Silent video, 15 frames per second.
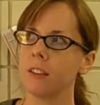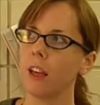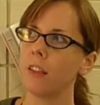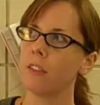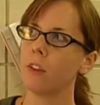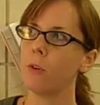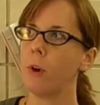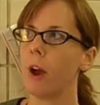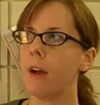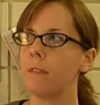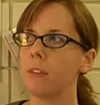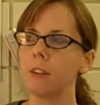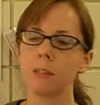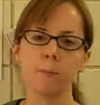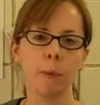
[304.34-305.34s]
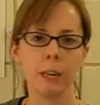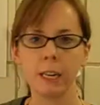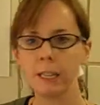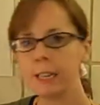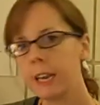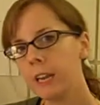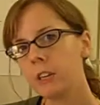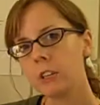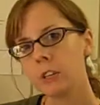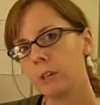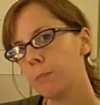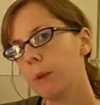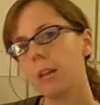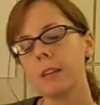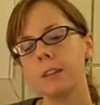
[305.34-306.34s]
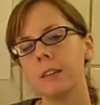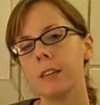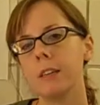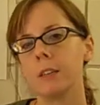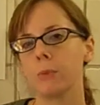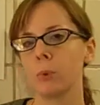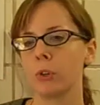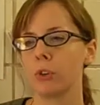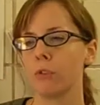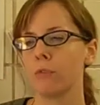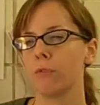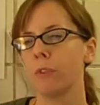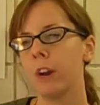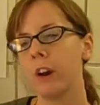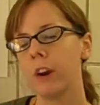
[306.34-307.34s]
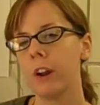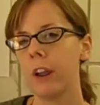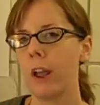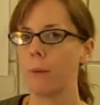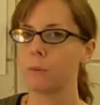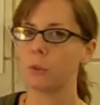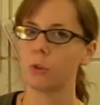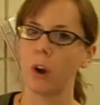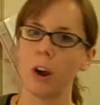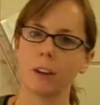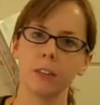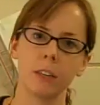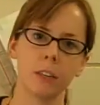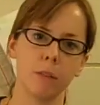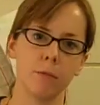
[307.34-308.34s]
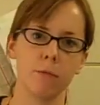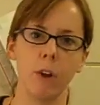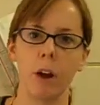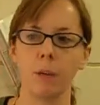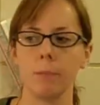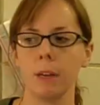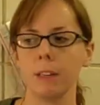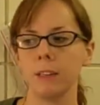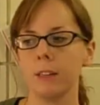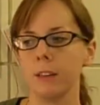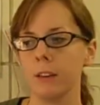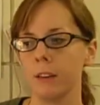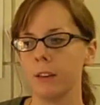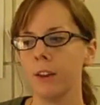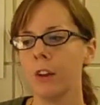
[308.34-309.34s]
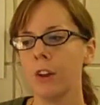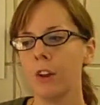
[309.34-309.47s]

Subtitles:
then you have these meditation paintings which are very abstracted and fragmented, and